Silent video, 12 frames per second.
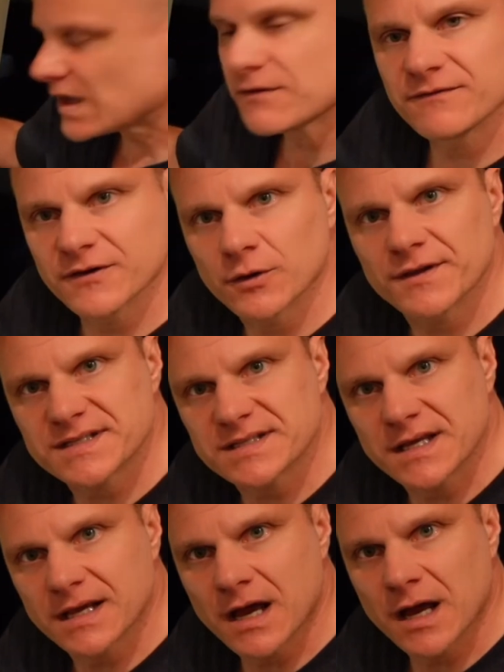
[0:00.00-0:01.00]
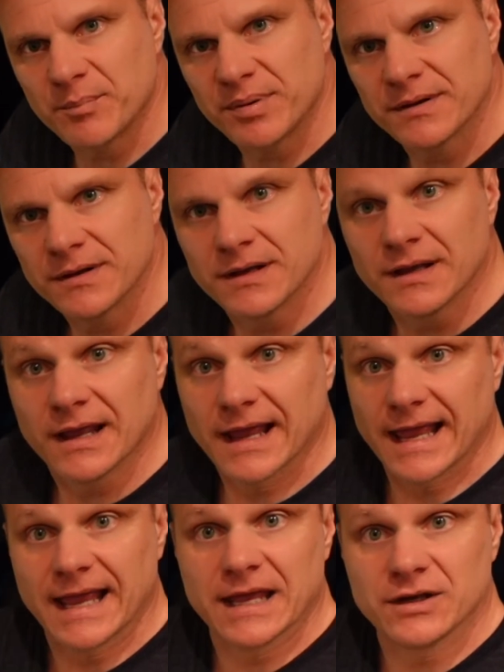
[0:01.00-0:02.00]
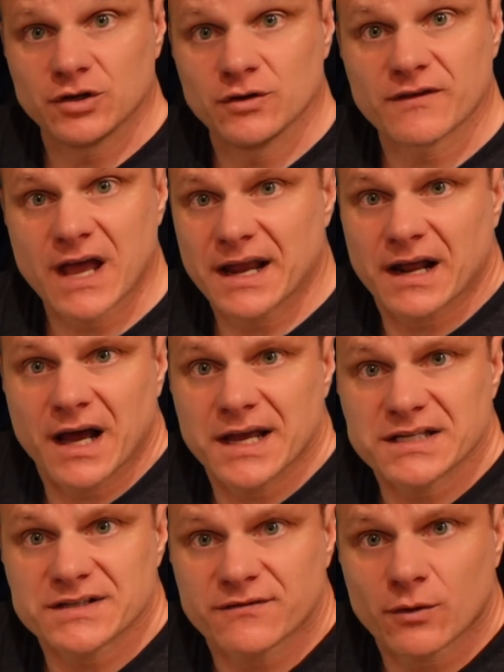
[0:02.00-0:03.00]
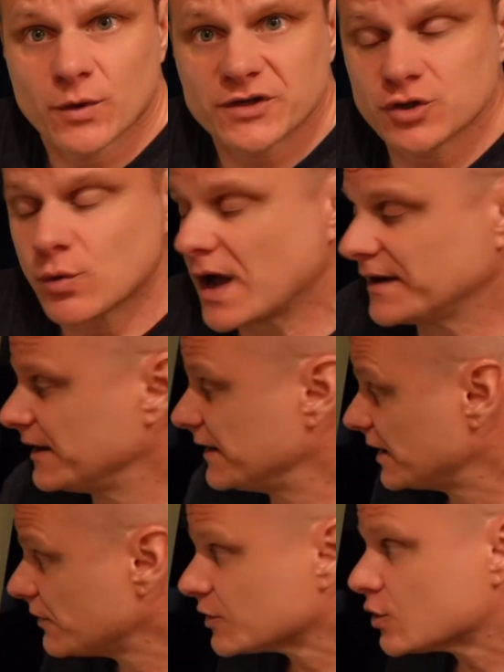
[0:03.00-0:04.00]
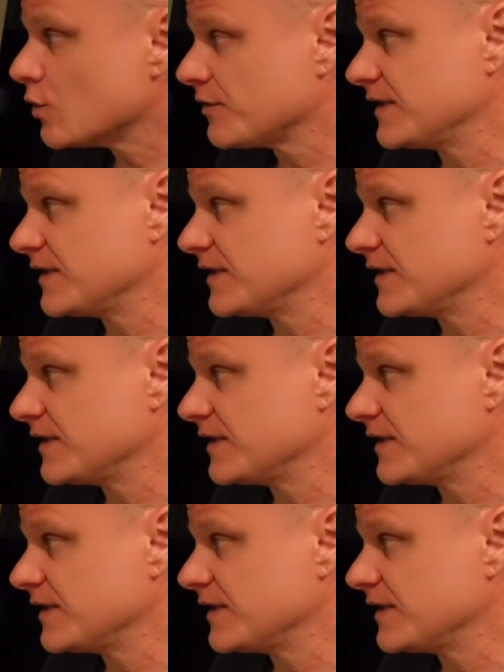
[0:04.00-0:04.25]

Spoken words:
fill this thing up and you've got ice for what you want. Now the other cool